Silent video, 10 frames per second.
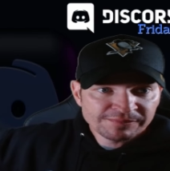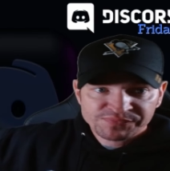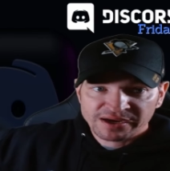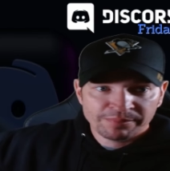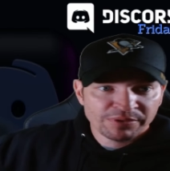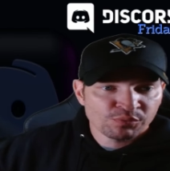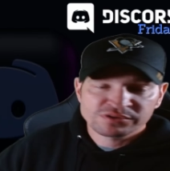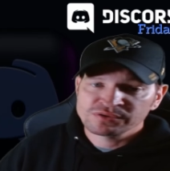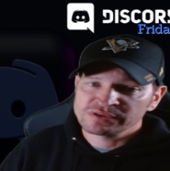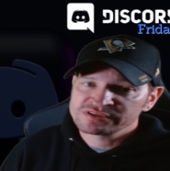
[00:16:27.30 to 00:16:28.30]
Uh, but we're
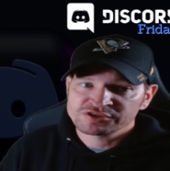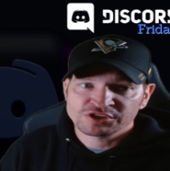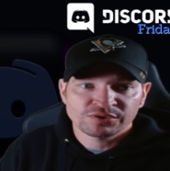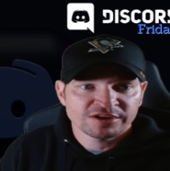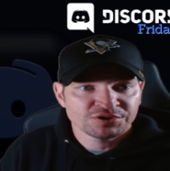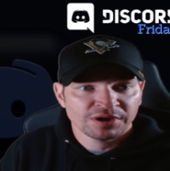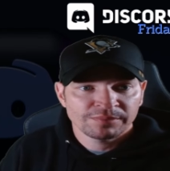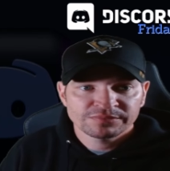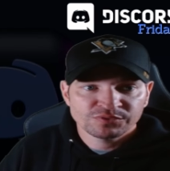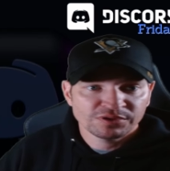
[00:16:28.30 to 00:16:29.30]
doing such a great
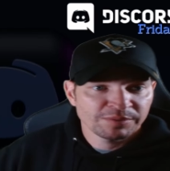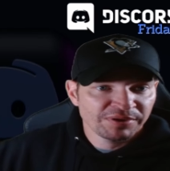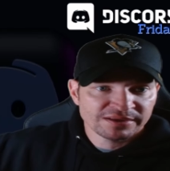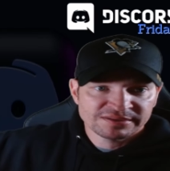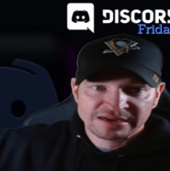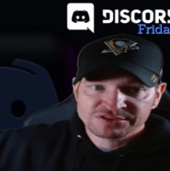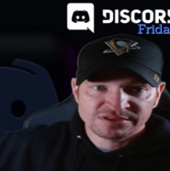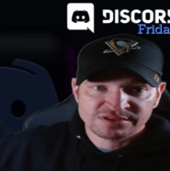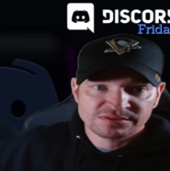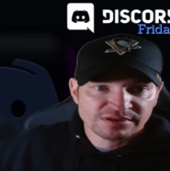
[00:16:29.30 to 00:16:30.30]
job. Really pay attention
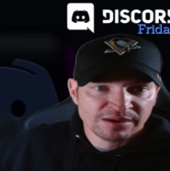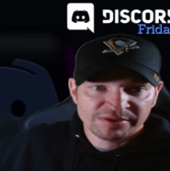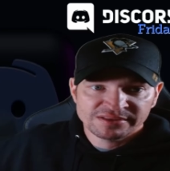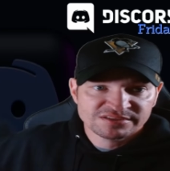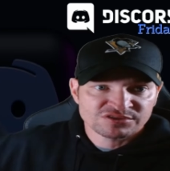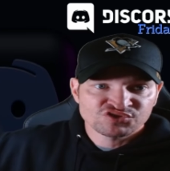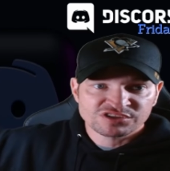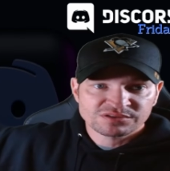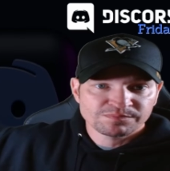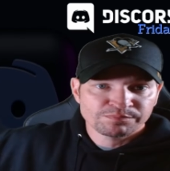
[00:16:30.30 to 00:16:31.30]
to this. I mean, this is
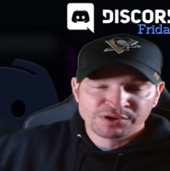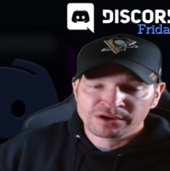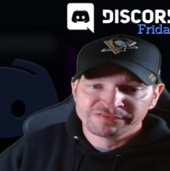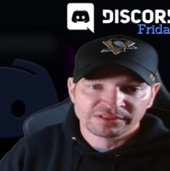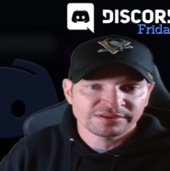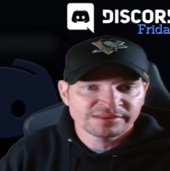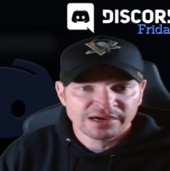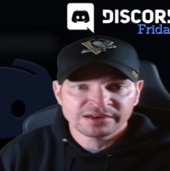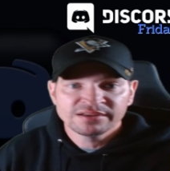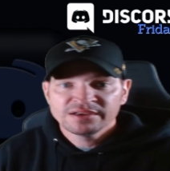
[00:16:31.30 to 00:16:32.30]
just perfectly
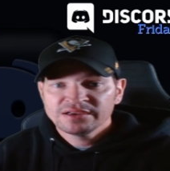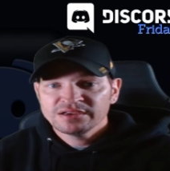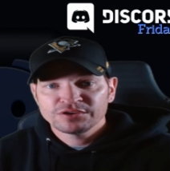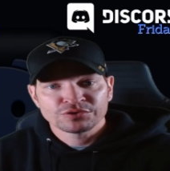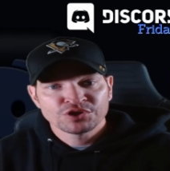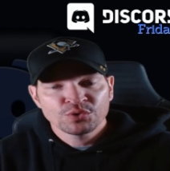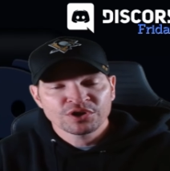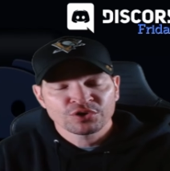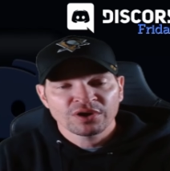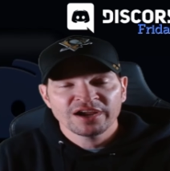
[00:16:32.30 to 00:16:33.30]
done. You're
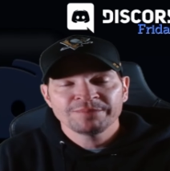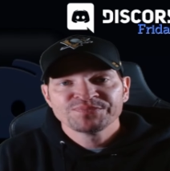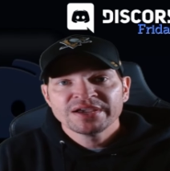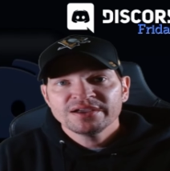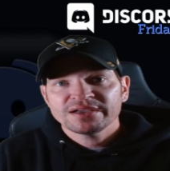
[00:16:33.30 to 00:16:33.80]
doing great.